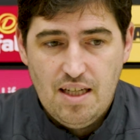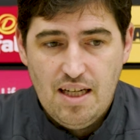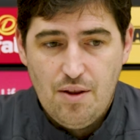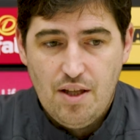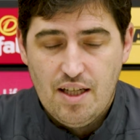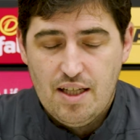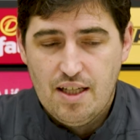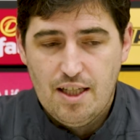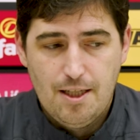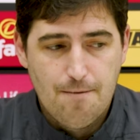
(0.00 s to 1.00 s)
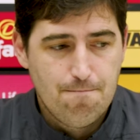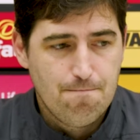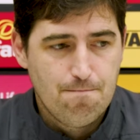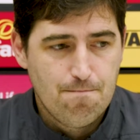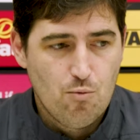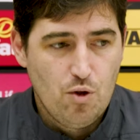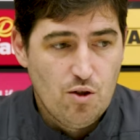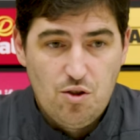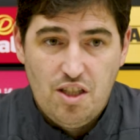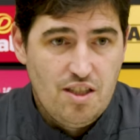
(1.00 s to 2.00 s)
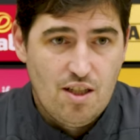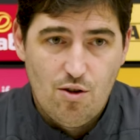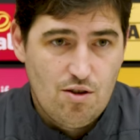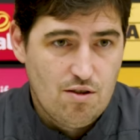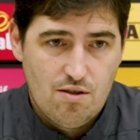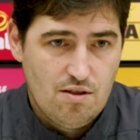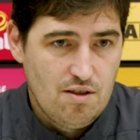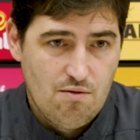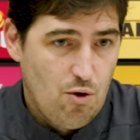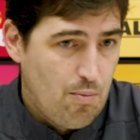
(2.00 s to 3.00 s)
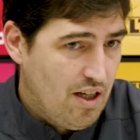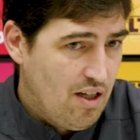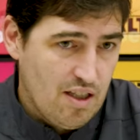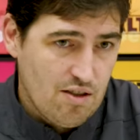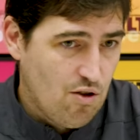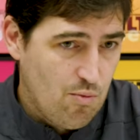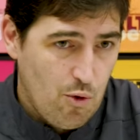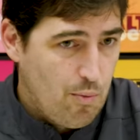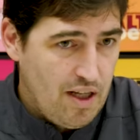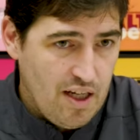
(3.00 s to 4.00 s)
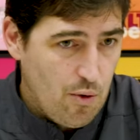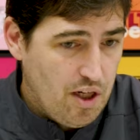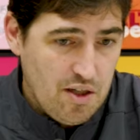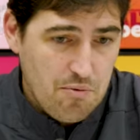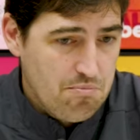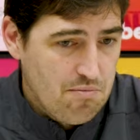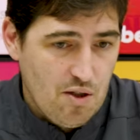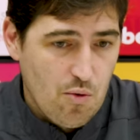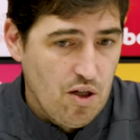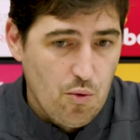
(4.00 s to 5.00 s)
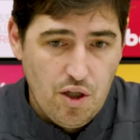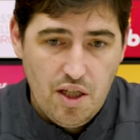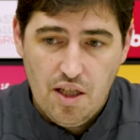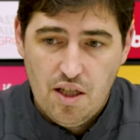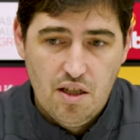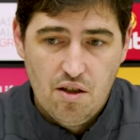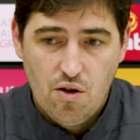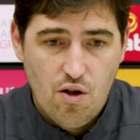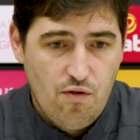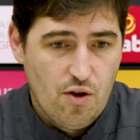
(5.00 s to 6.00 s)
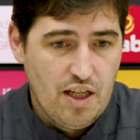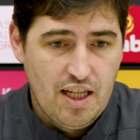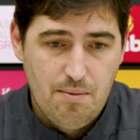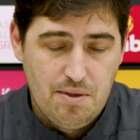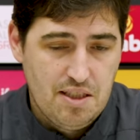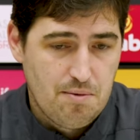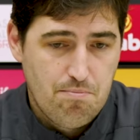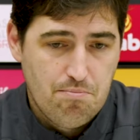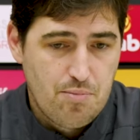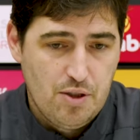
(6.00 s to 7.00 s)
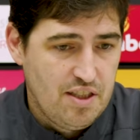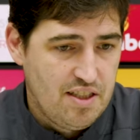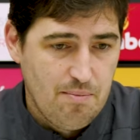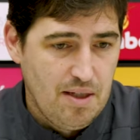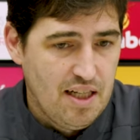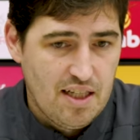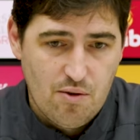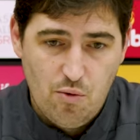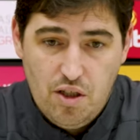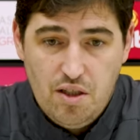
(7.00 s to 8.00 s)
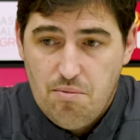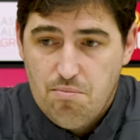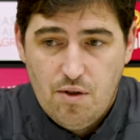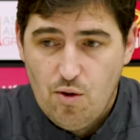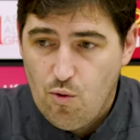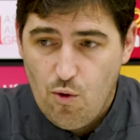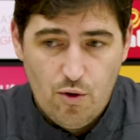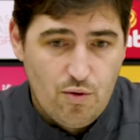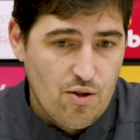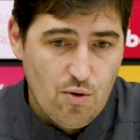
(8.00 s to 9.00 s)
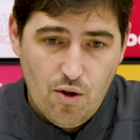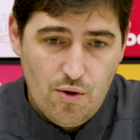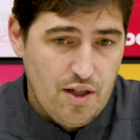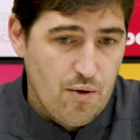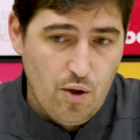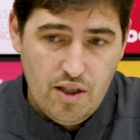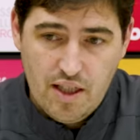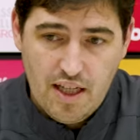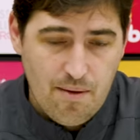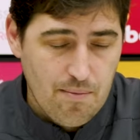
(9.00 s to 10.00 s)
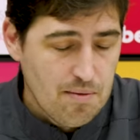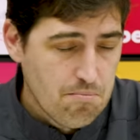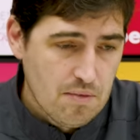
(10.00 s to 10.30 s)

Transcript: I think uh, we don't change a lot. If we play at home, we play away. The way we go for the games is pretty similar. We we will try to go there and win the game.